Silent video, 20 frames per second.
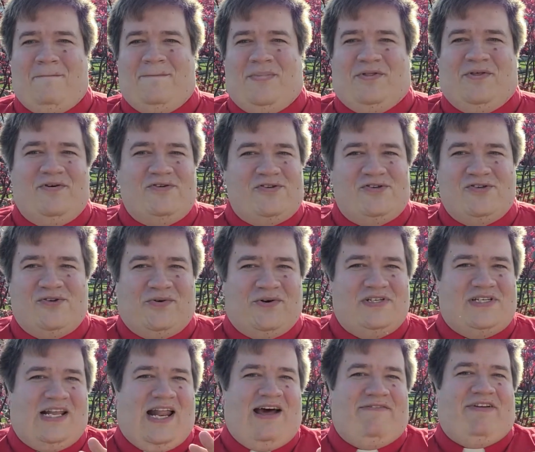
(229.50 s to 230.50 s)
But those are
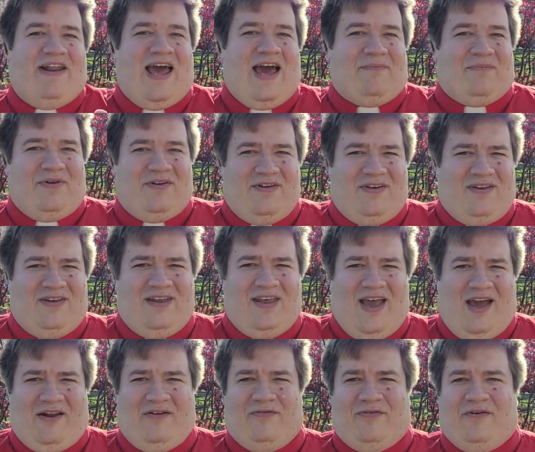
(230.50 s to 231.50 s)
stories that haven't happened
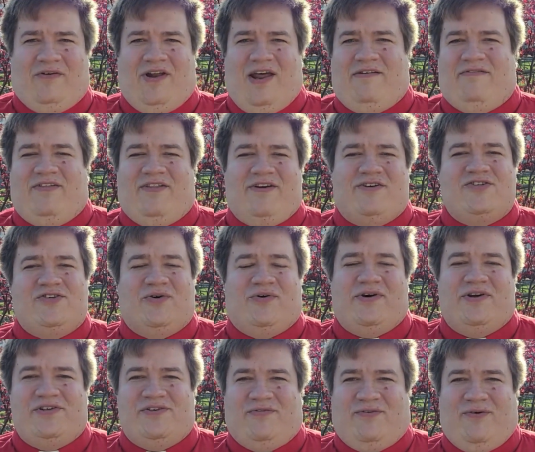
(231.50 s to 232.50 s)
yet for David. They're
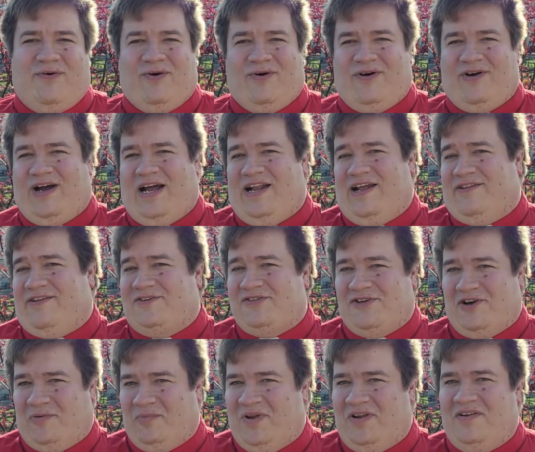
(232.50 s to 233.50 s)
stories for another
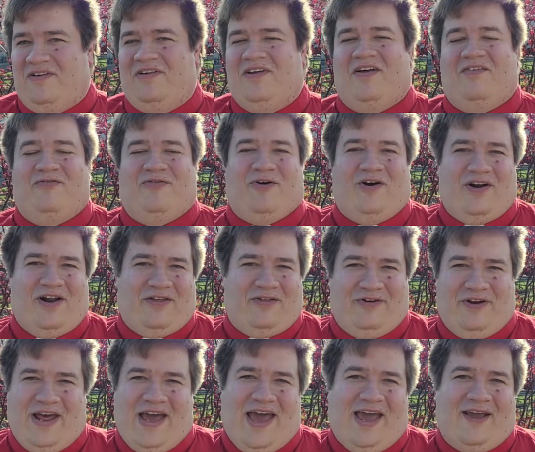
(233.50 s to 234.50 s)
sermon and for another
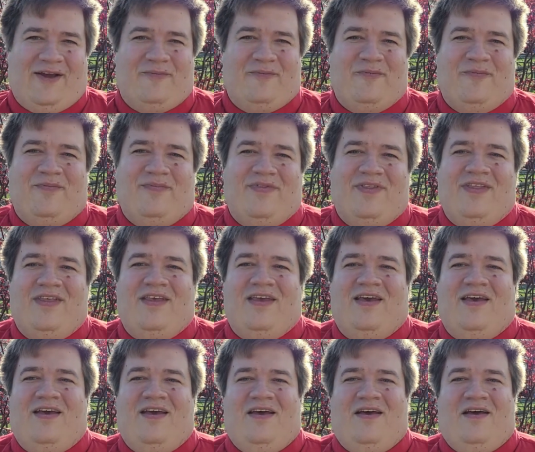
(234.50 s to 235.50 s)
day.
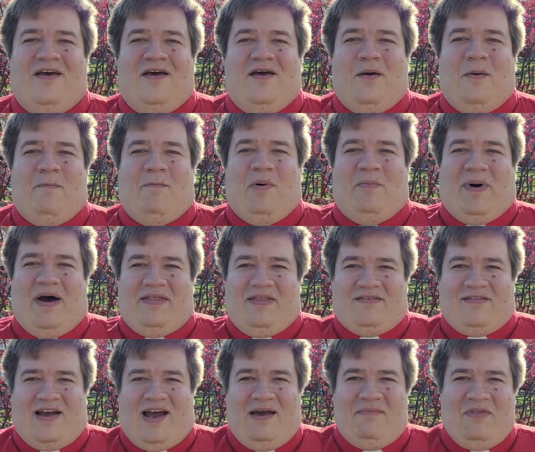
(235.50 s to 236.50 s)
But by the
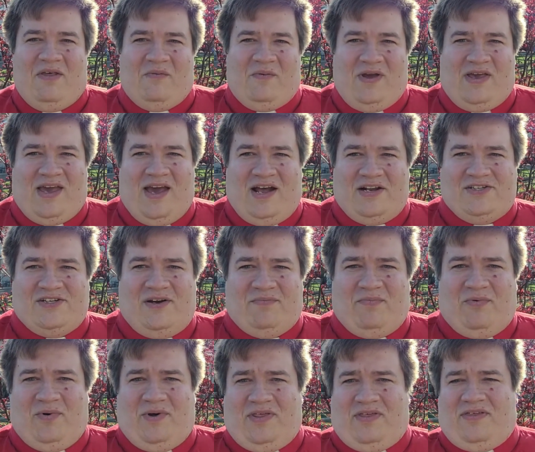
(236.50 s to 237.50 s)
time that we catch
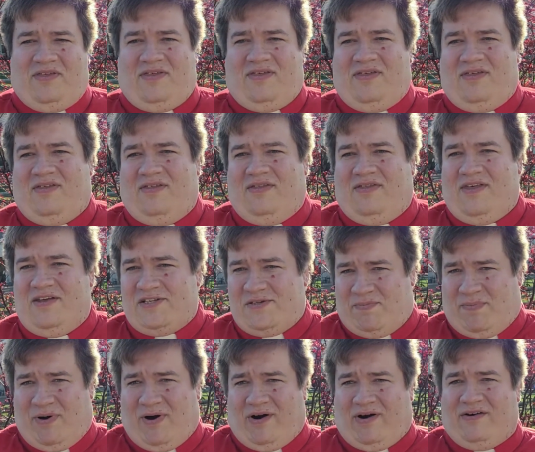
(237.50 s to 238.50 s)
up with this
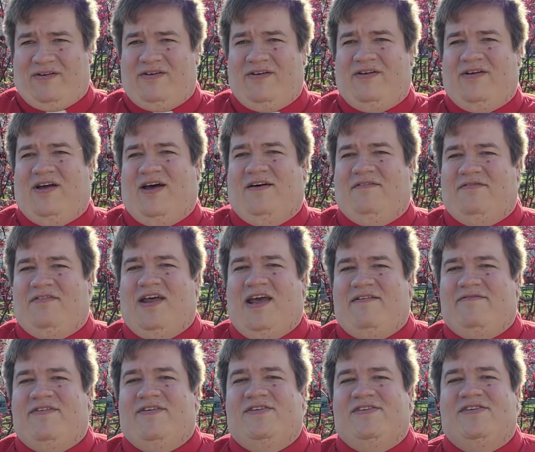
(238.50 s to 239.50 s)
part of
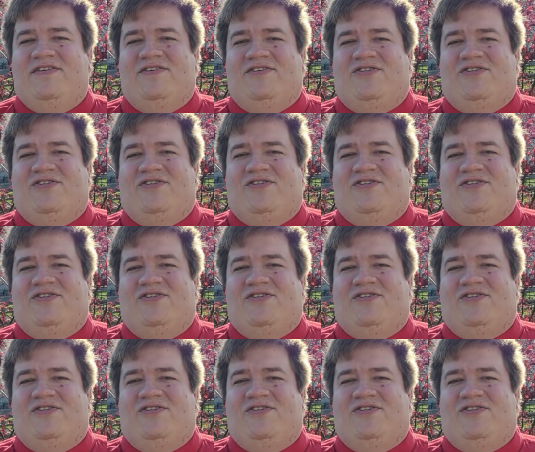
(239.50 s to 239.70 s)
David's